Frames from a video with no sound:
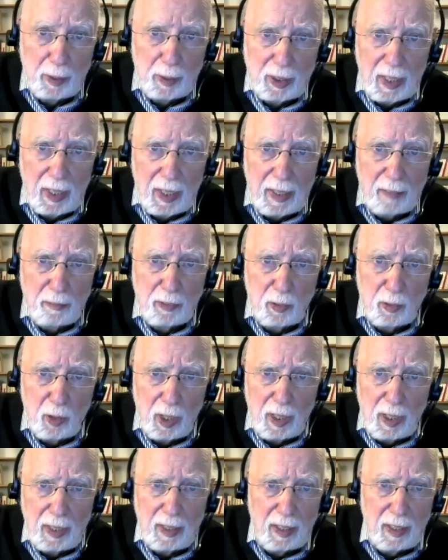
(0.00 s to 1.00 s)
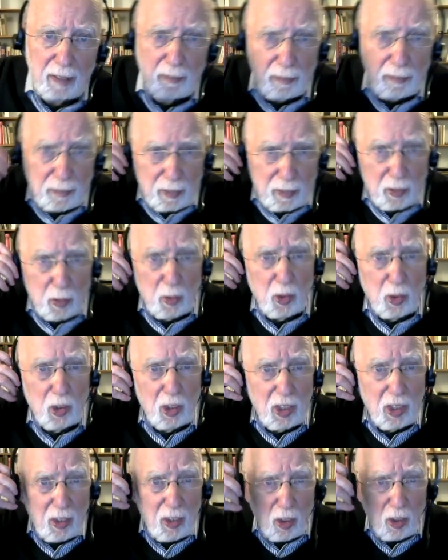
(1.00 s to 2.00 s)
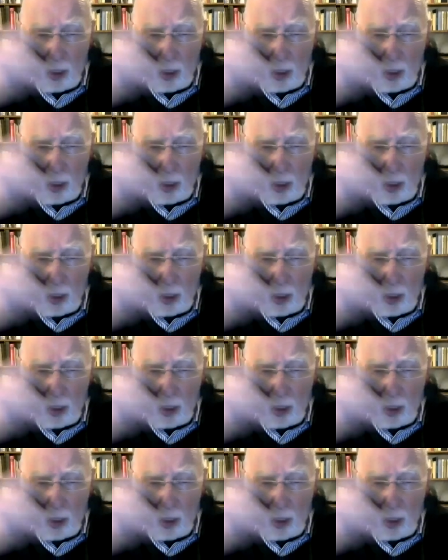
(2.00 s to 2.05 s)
I have to go.